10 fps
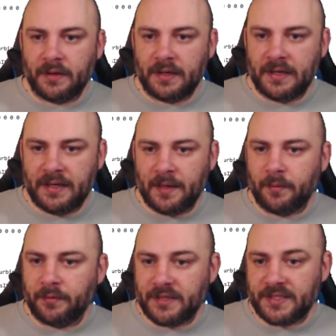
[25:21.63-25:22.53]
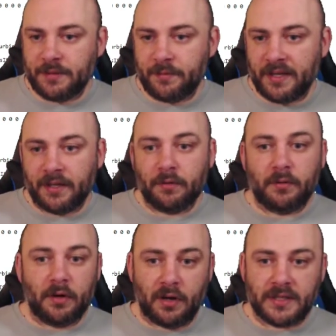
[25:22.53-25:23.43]
enable DC radio.
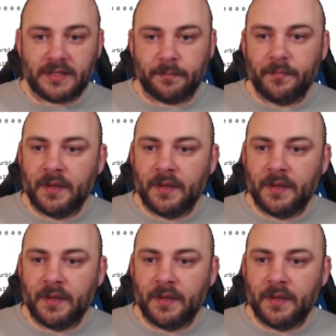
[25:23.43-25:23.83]
Awesome.